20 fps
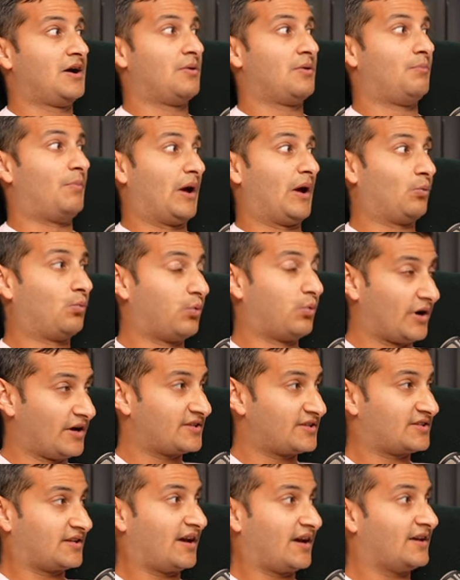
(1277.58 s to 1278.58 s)
my
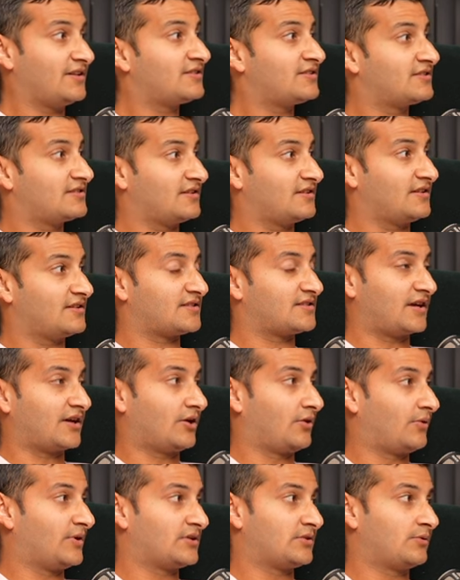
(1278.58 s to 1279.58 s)
worst case is I
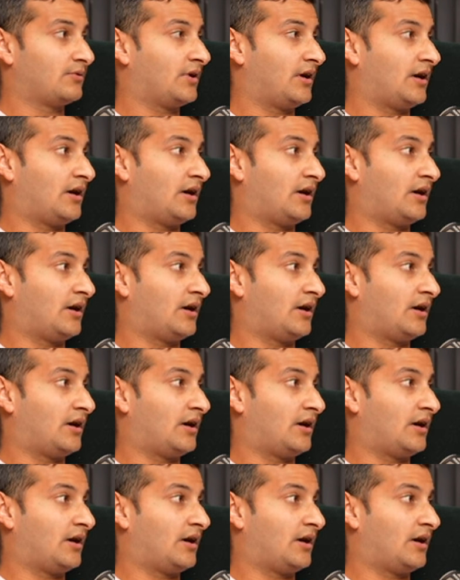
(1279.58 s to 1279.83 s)
go into a